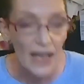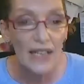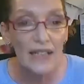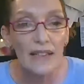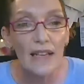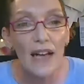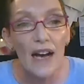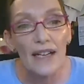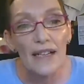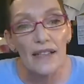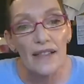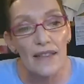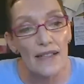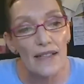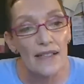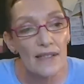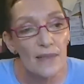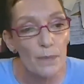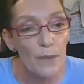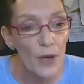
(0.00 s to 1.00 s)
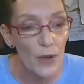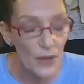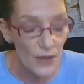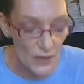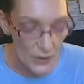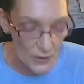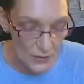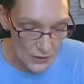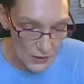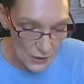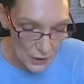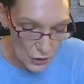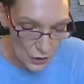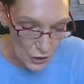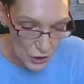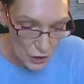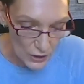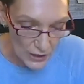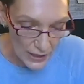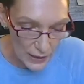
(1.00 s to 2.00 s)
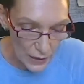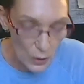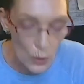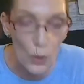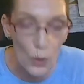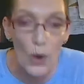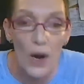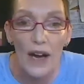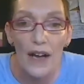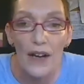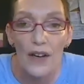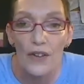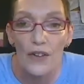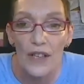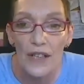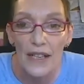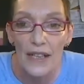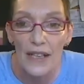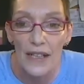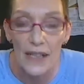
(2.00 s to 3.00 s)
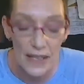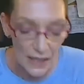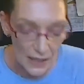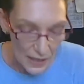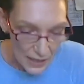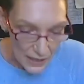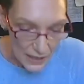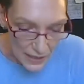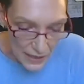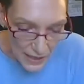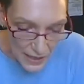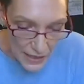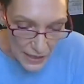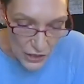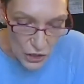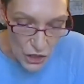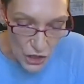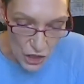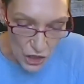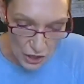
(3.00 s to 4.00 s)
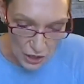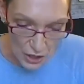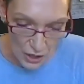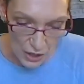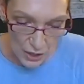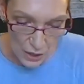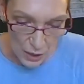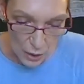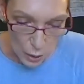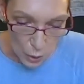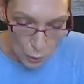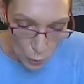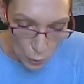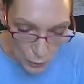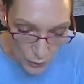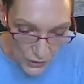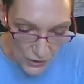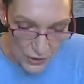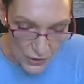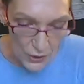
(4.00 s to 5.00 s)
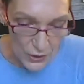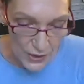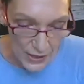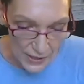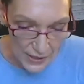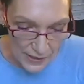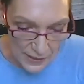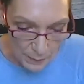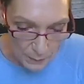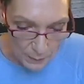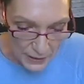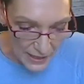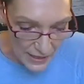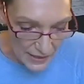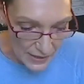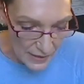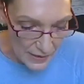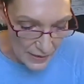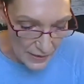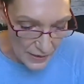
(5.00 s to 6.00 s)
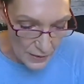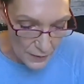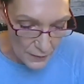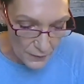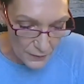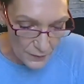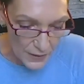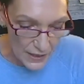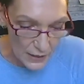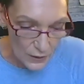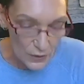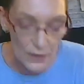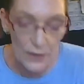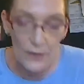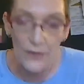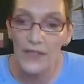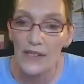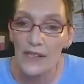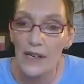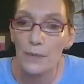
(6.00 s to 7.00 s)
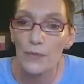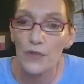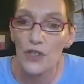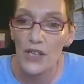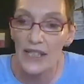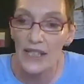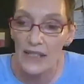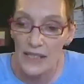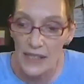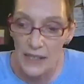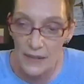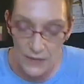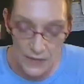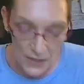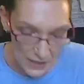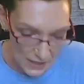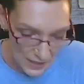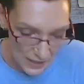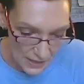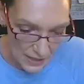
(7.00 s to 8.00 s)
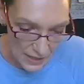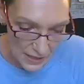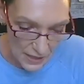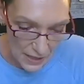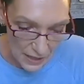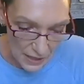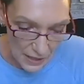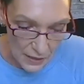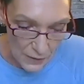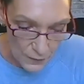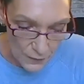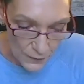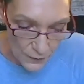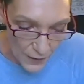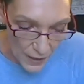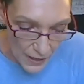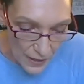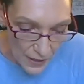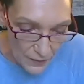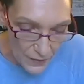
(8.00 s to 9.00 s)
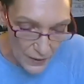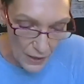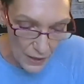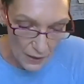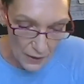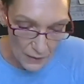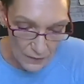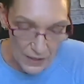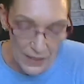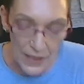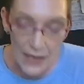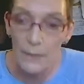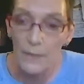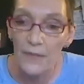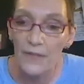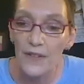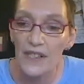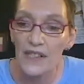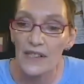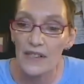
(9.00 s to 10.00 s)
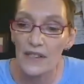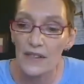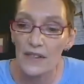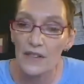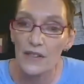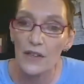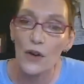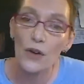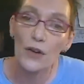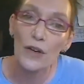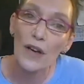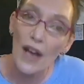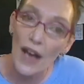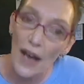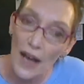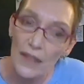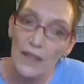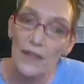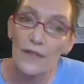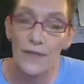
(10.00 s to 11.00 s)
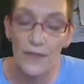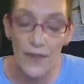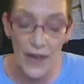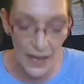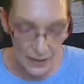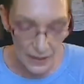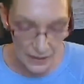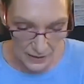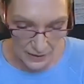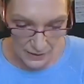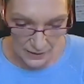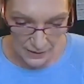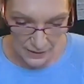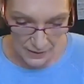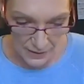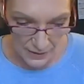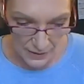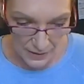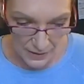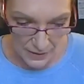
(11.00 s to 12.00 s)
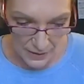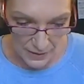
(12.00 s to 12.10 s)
Like these modes of social inquiry, Nietzsche also displaces the field of subjectivity in favour of an emphasis on other factors.